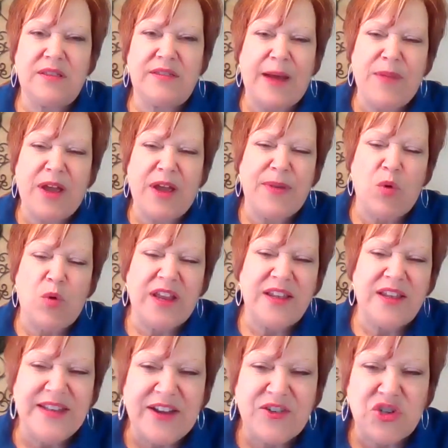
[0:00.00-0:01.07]
That might be one of
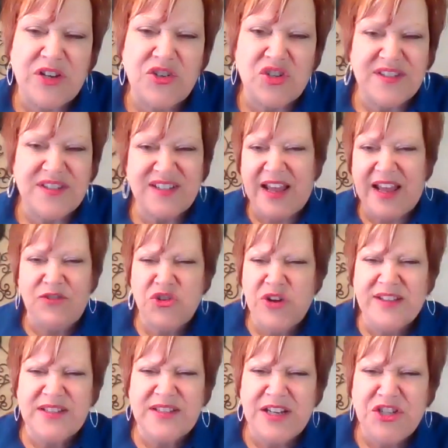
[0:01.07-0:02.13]
his natural interests. Does that ever
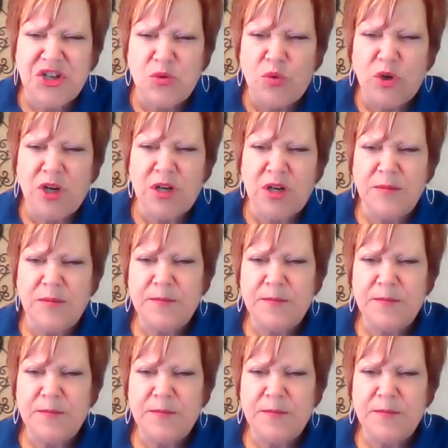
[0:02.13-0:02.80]
translate to your work?